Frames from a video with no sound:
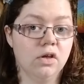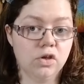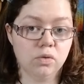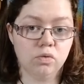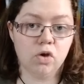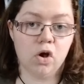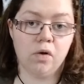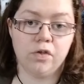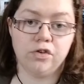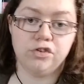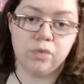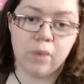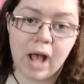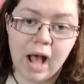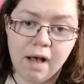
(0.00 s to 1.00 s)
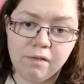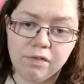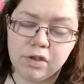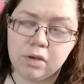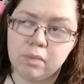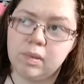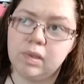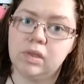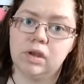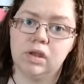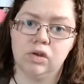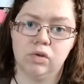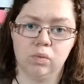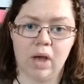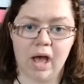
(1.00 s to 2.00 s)
you know that you have the
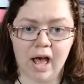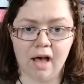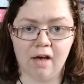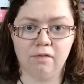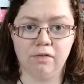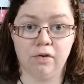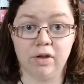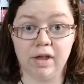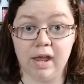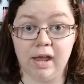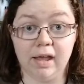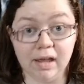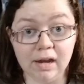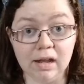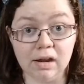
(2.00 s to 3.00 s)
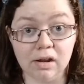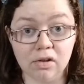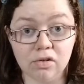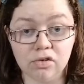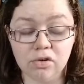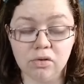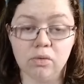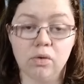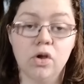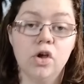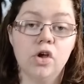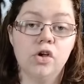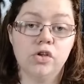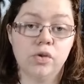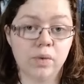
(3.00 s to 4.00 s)
ability to have your cake and eat it too.
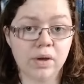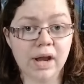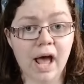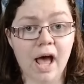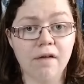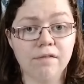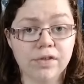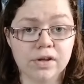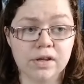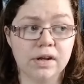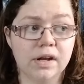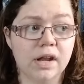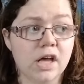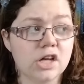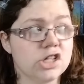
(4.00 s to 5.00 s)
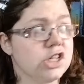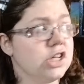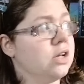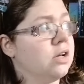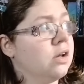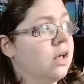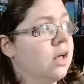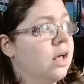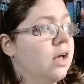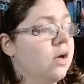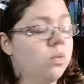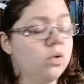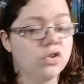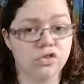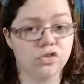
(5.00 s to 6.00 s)
You can have the connection
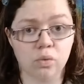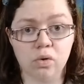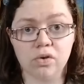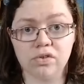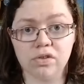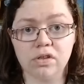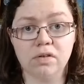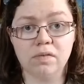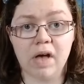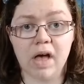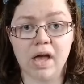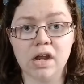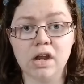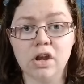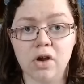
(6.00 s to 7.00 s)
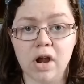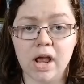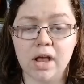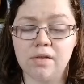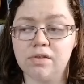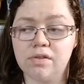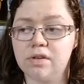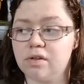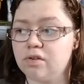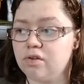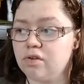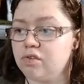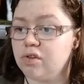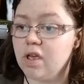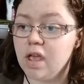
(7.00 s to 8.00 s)
with Source and Divine and your
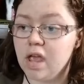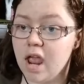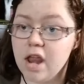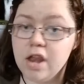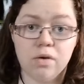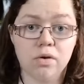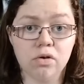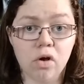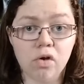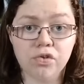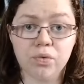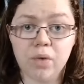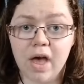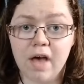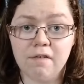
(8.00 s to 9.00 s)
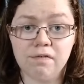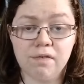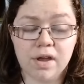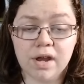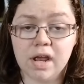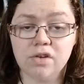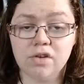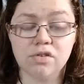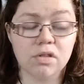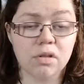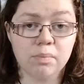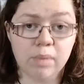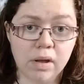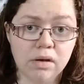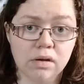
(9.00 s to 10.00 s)
ancestors. And you can also have financial
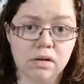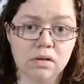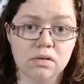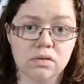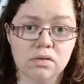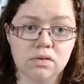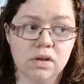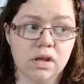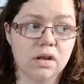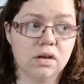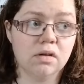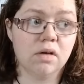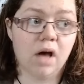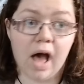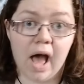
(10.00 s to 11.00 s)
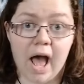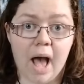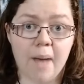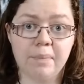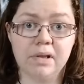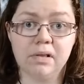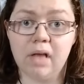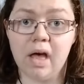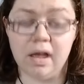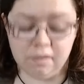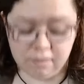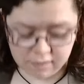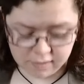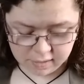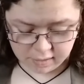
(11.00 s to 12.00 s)
abundance and a happy
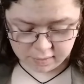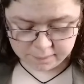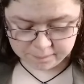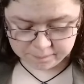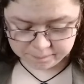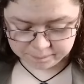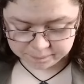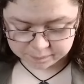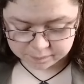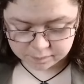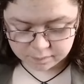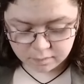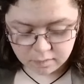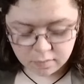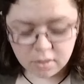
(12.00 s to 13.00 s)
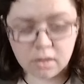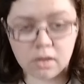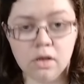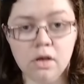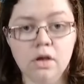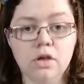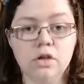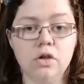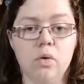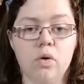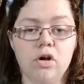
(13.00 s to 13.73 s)
life here. You